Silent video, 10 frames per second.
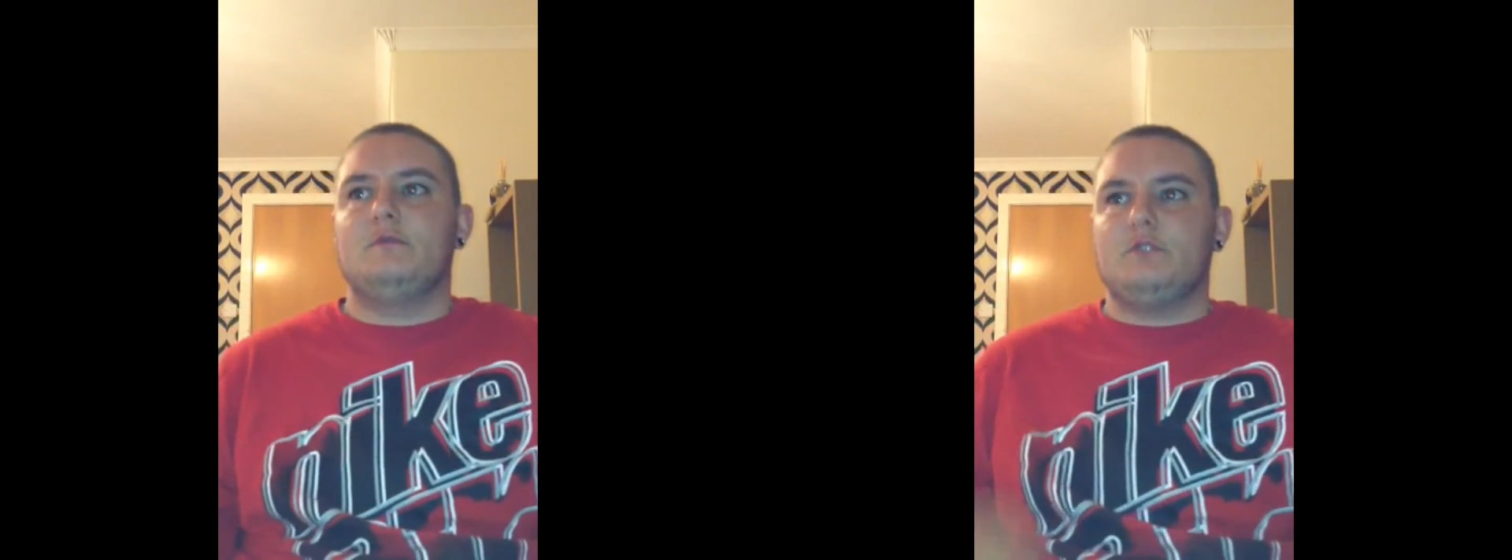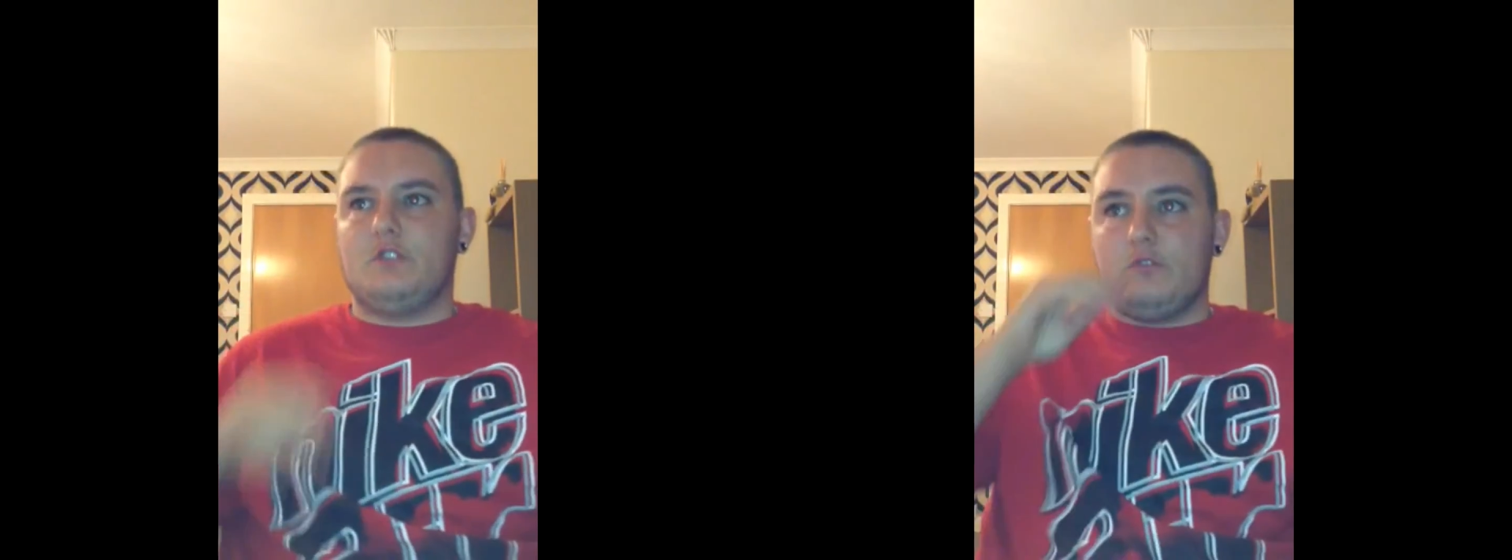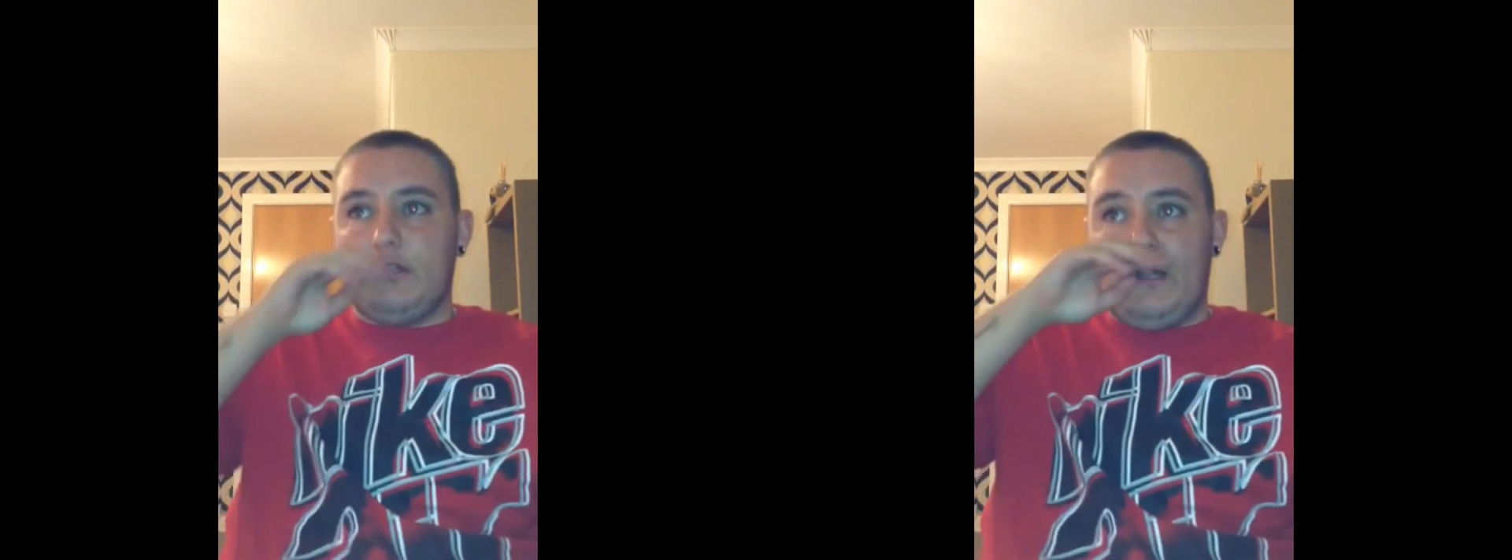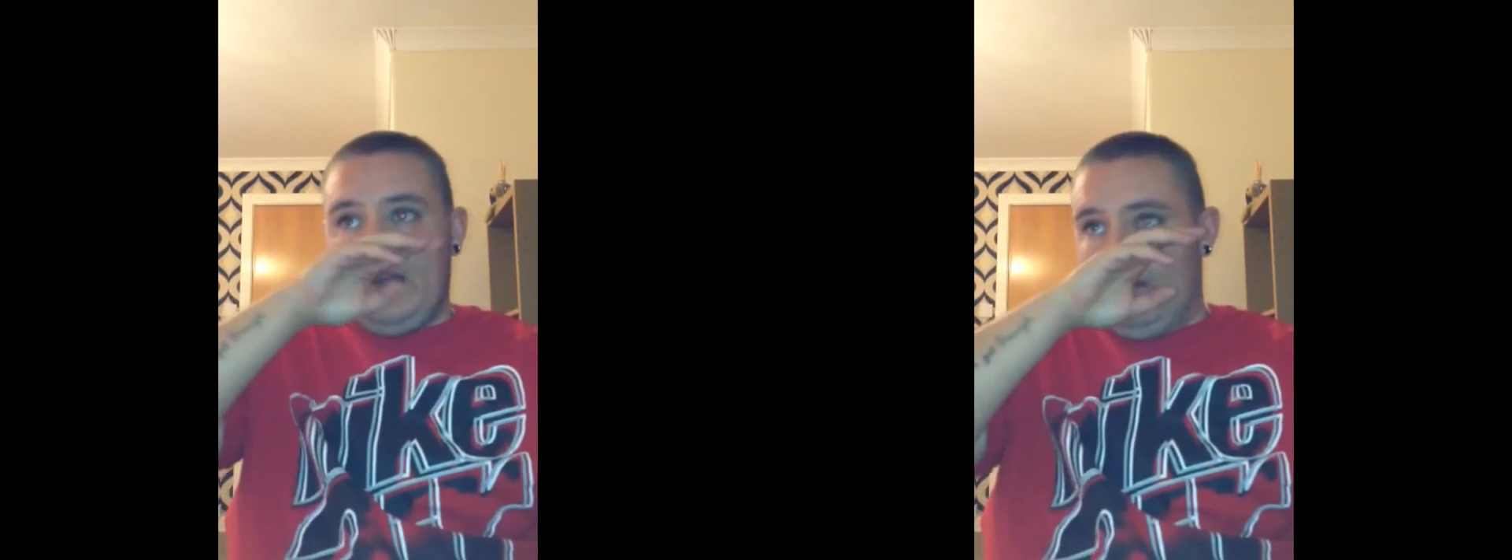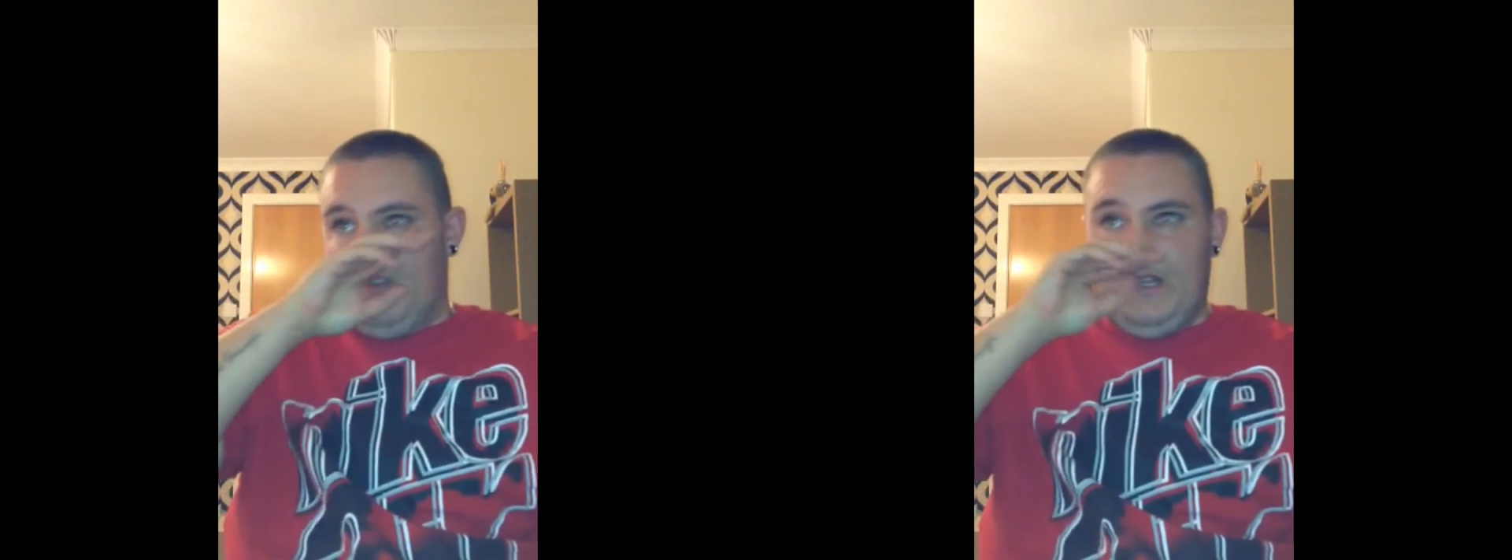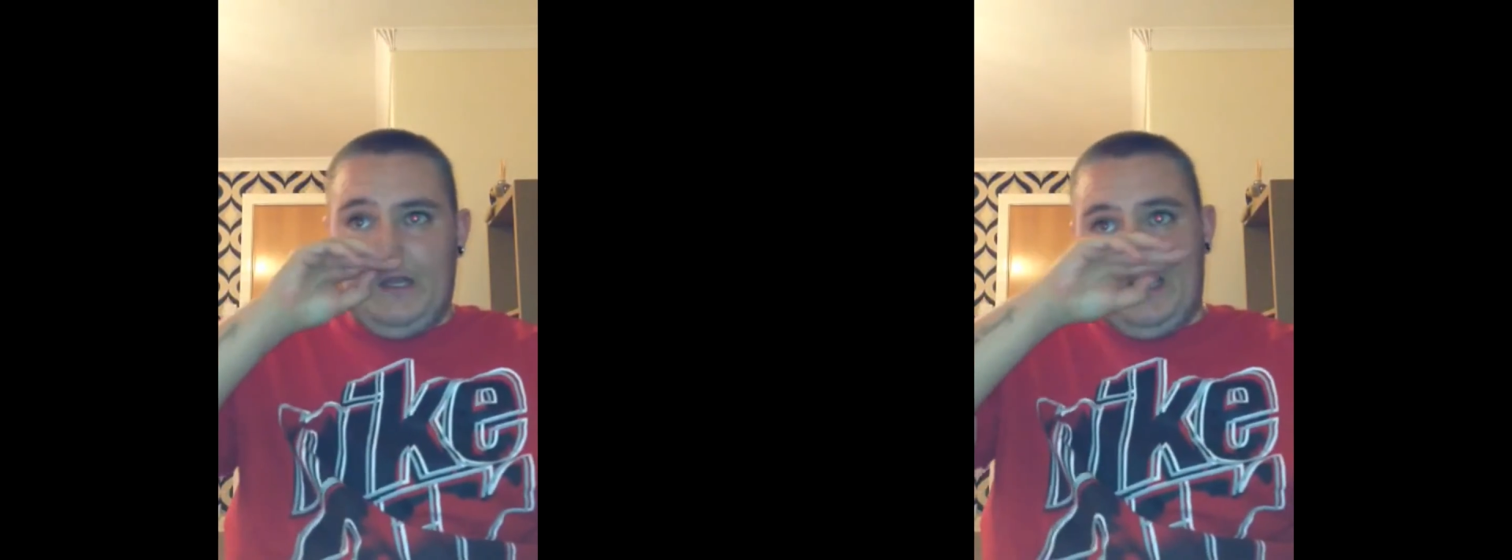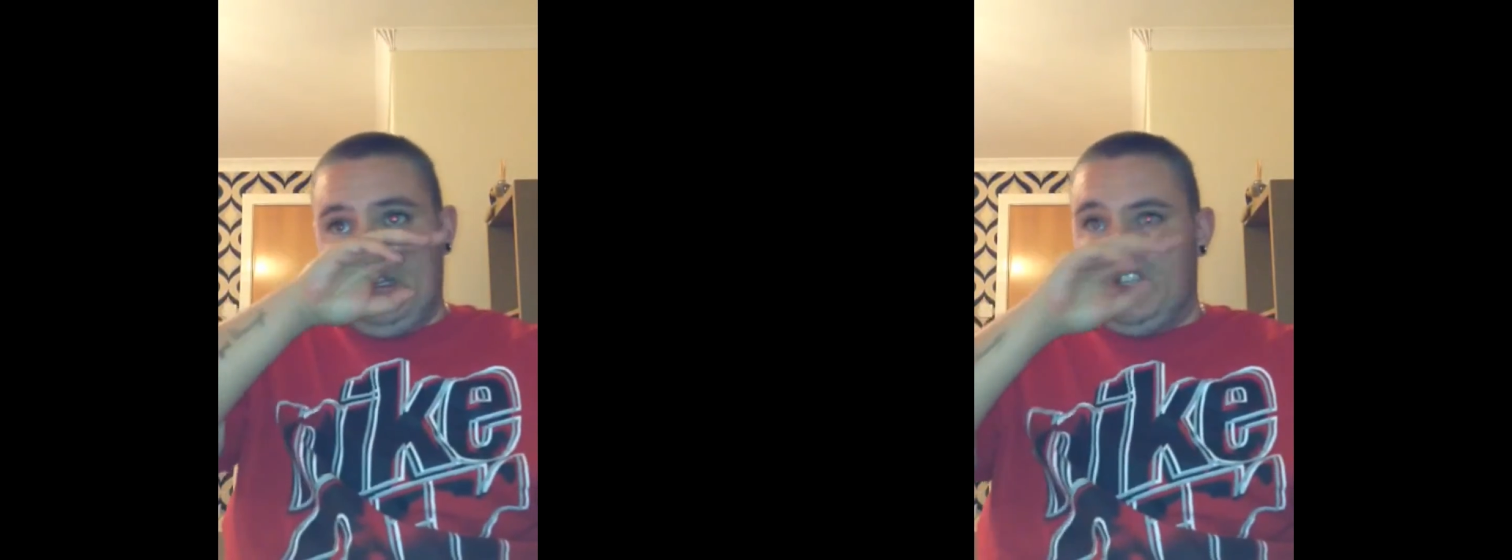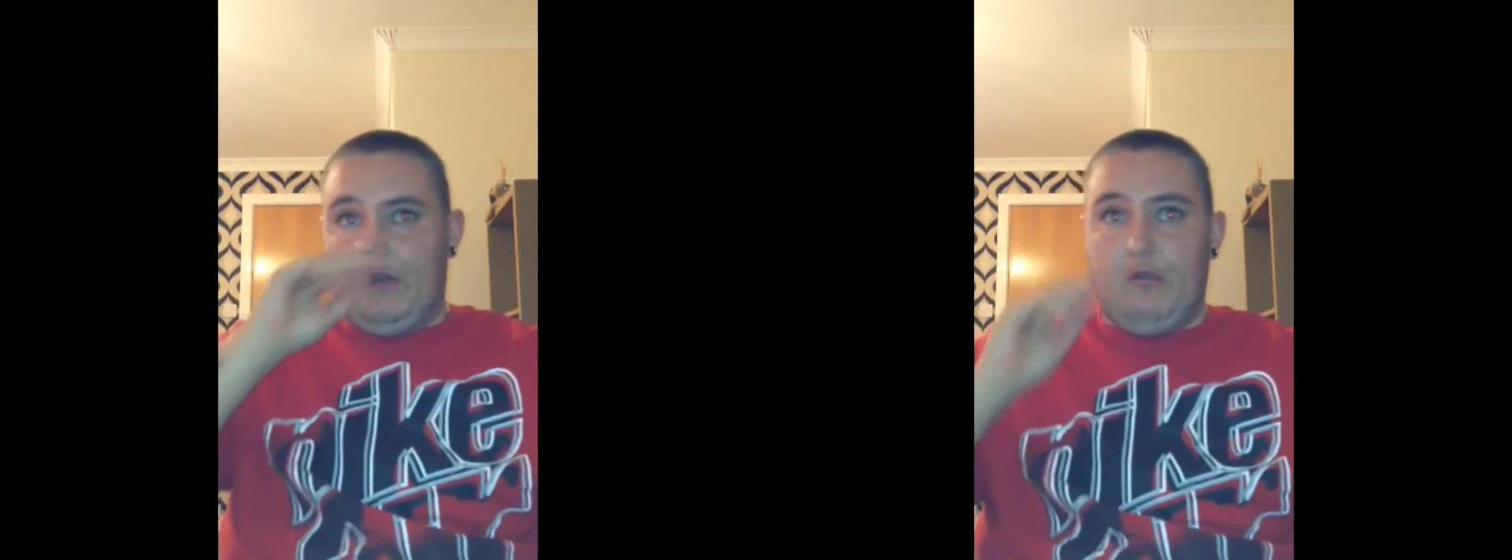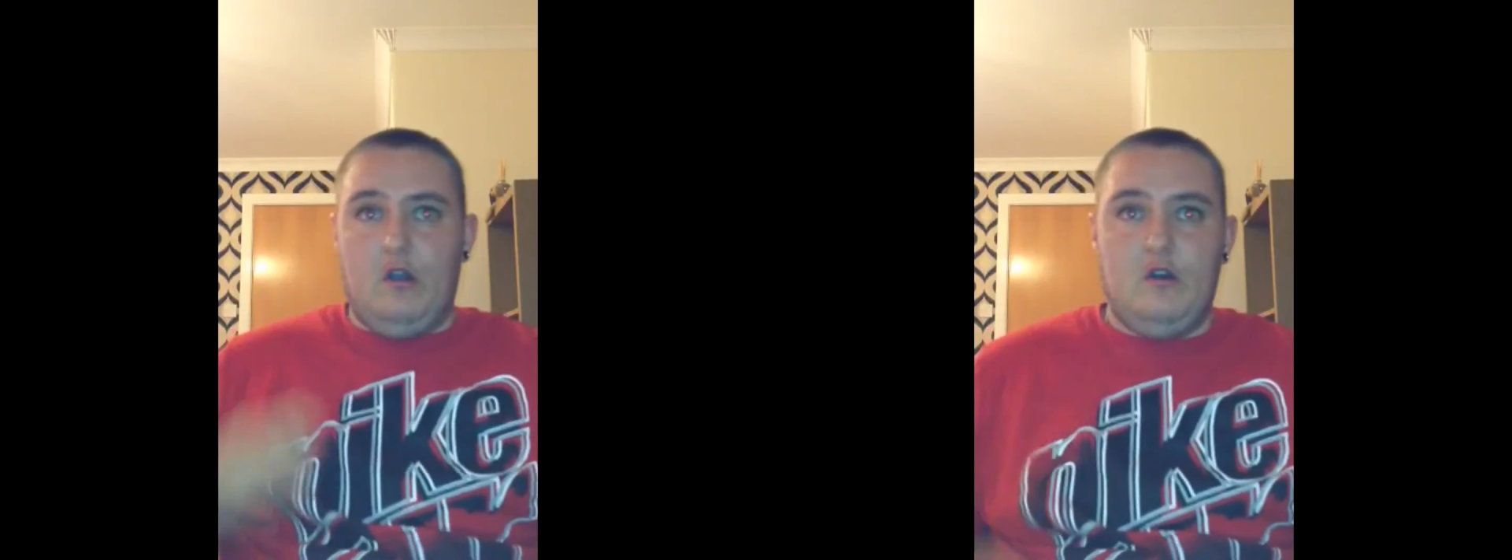just so that when you're in the shower,